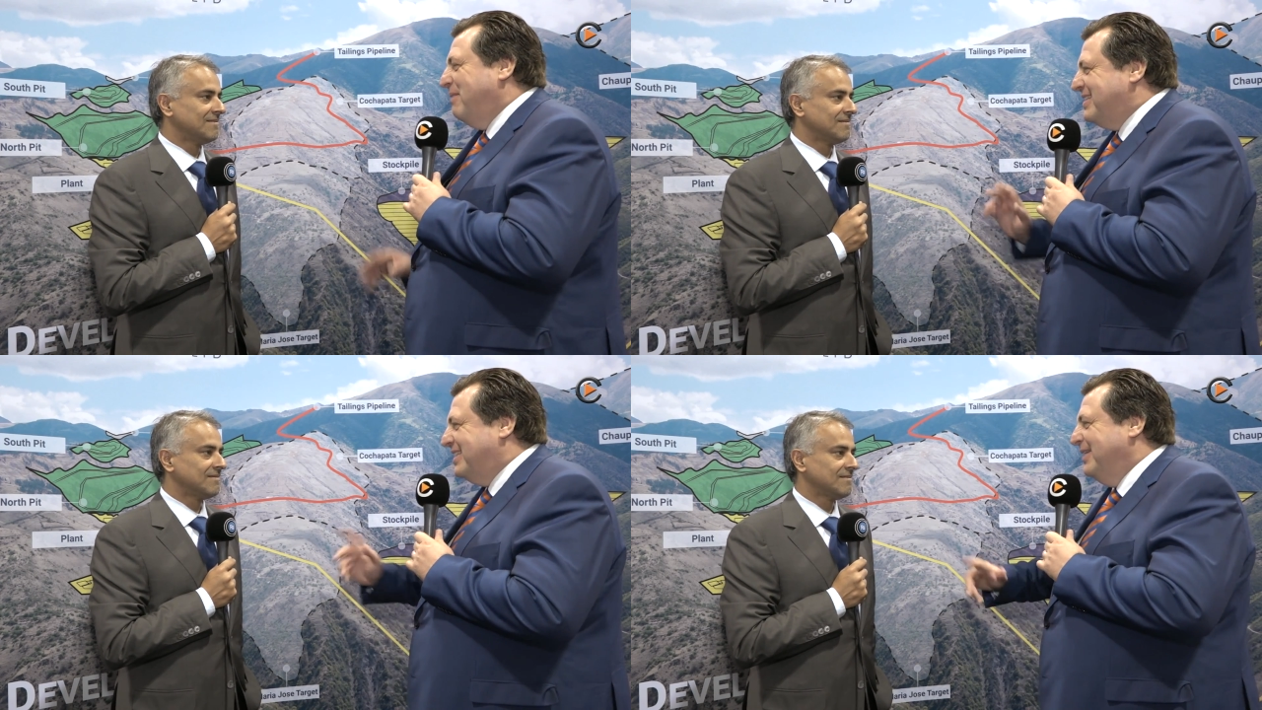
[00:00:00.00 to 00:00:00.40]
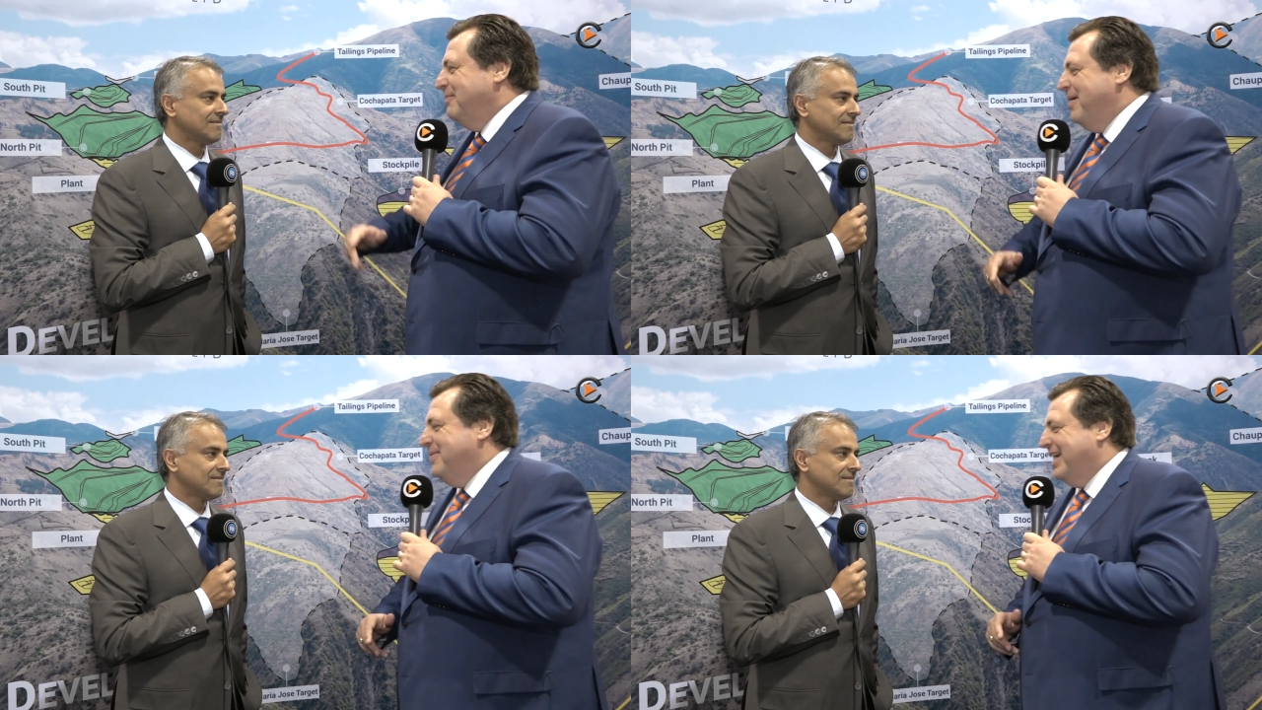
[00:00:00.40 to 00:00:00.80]
Speaker 1: but still
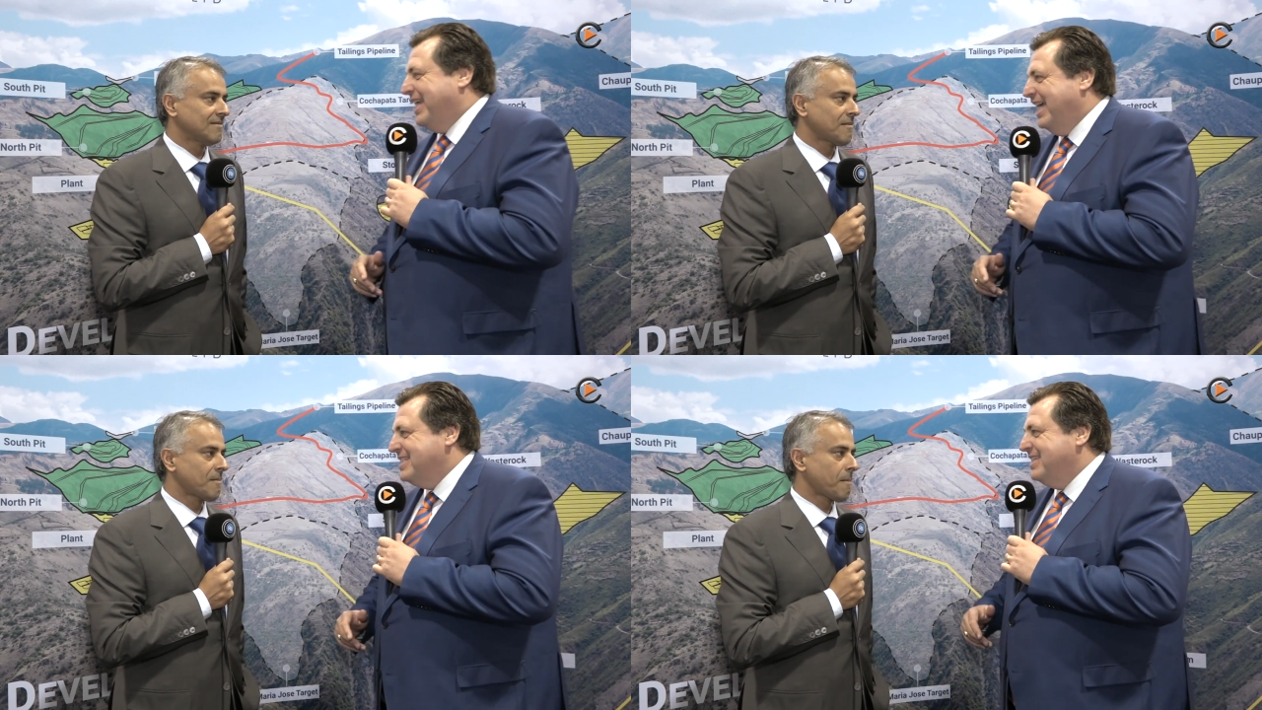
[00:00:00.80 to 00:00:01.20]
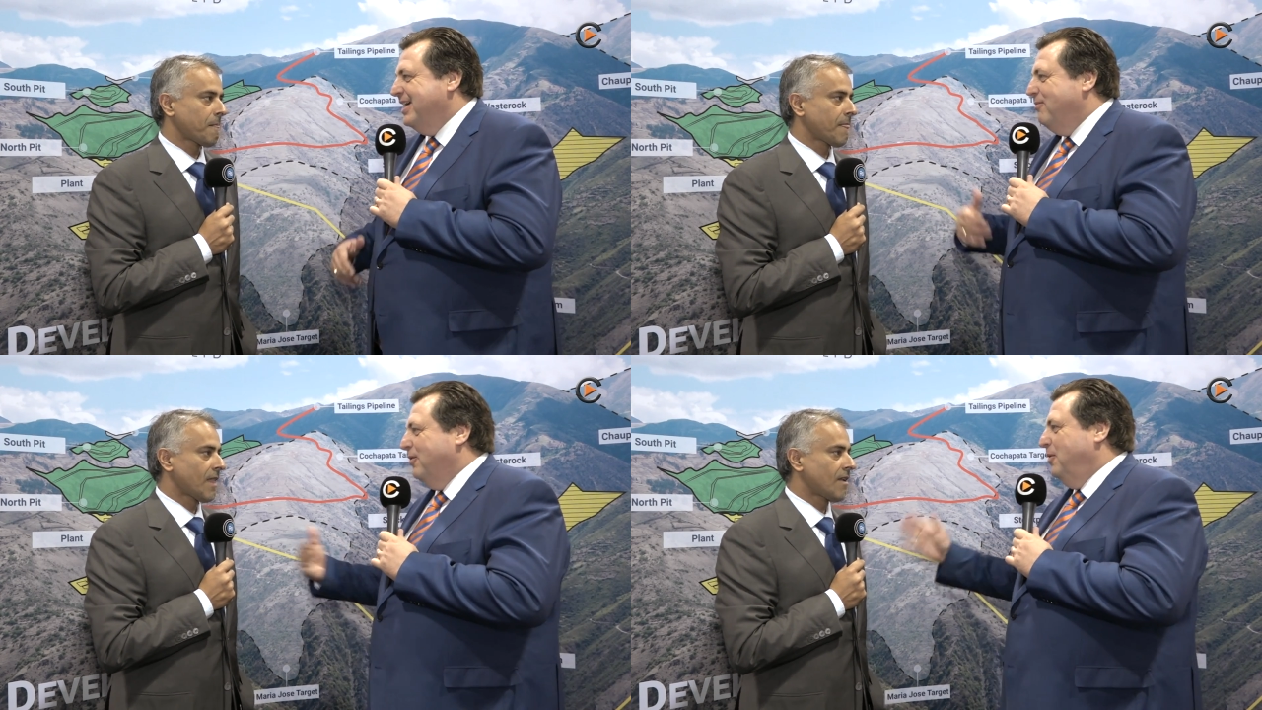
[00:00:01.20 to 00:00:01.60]
maybe a guess.
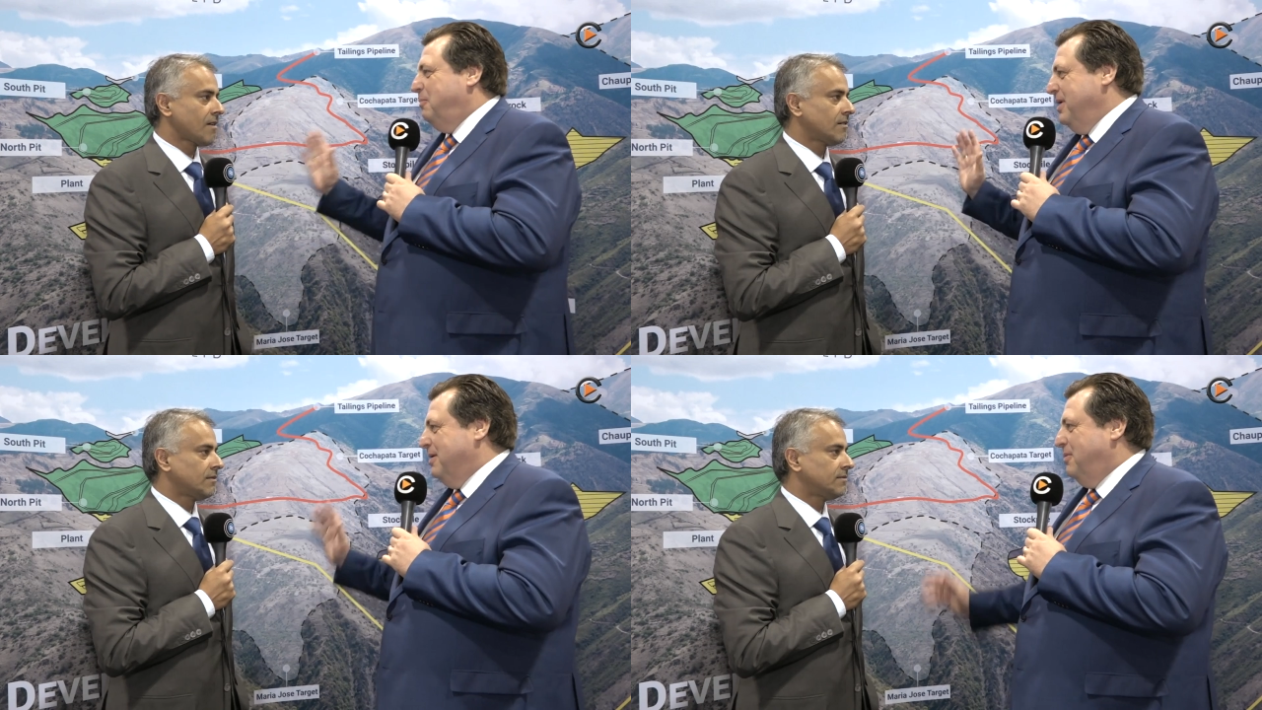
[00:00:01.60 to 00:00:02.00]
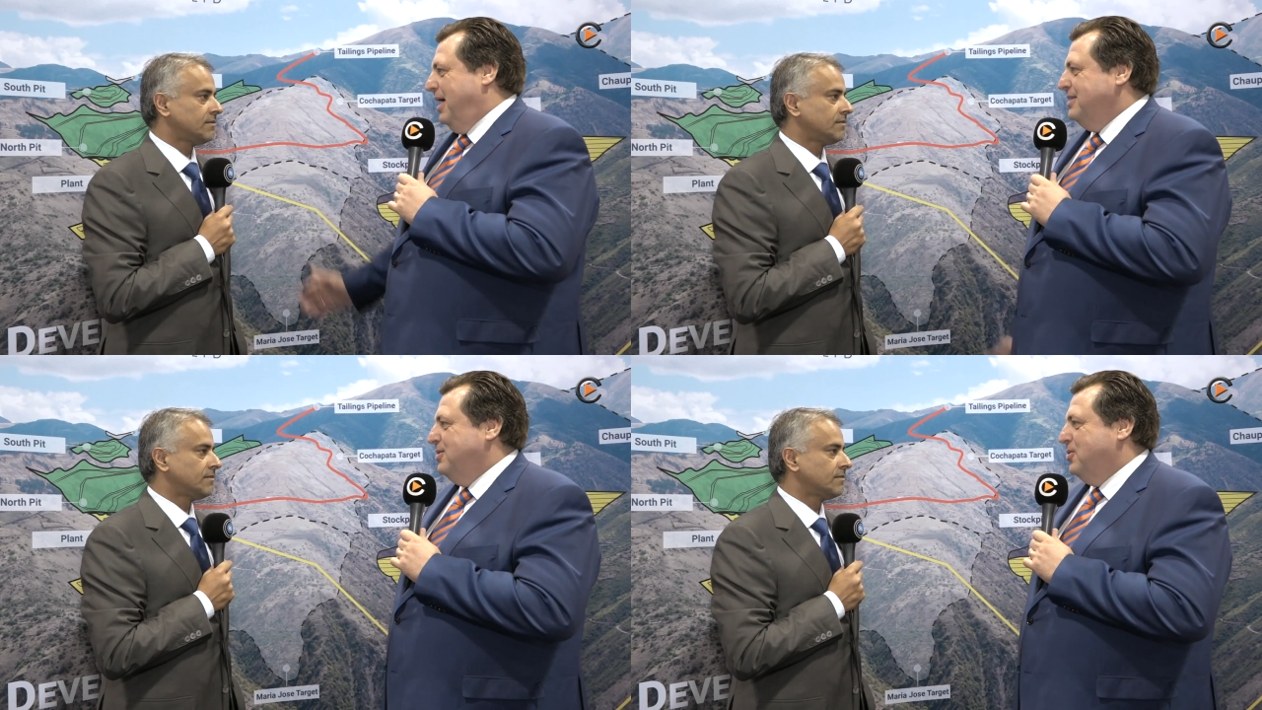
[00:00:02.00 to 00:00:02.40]
What would be a
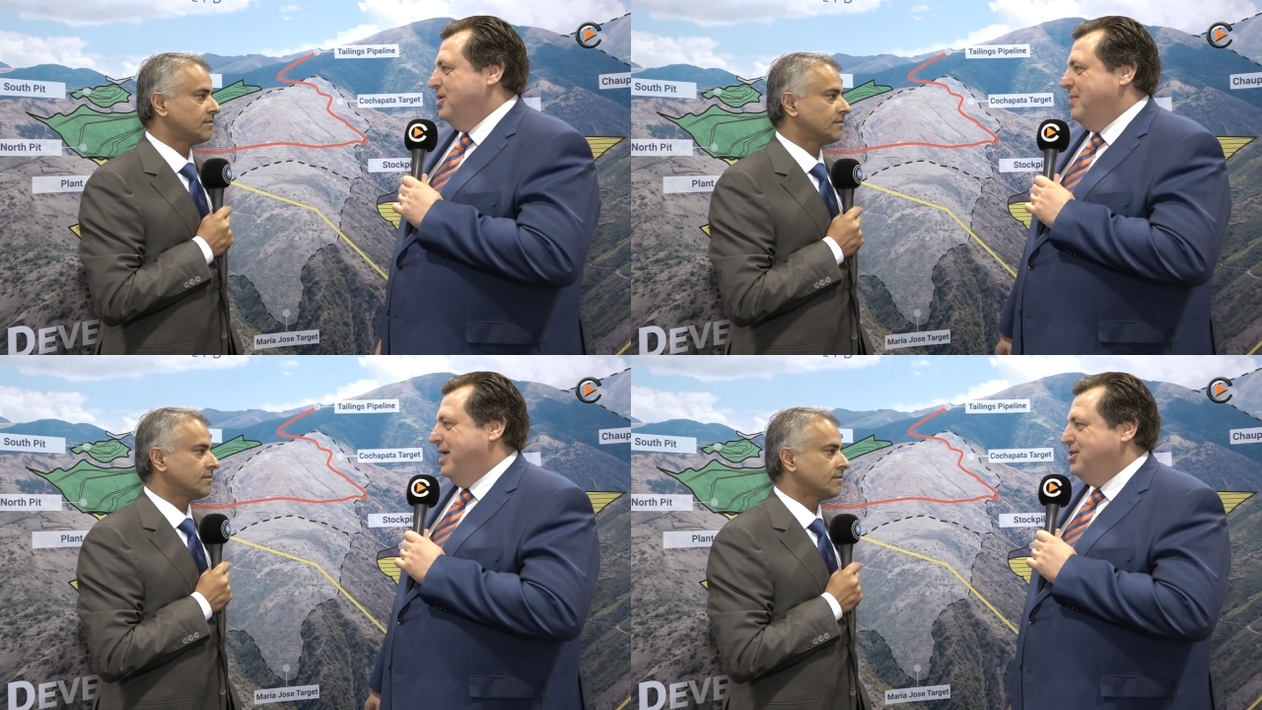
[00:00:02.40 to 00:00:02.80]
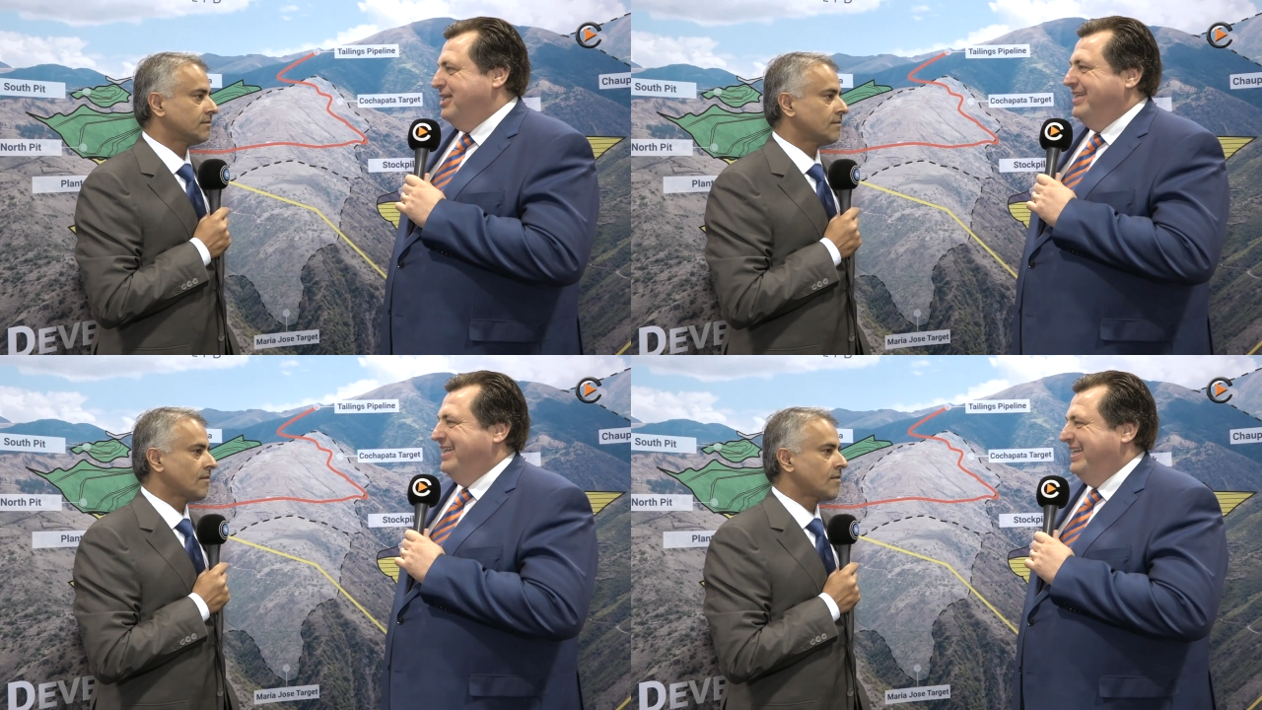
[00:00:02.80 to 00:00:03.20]
price you could imagine?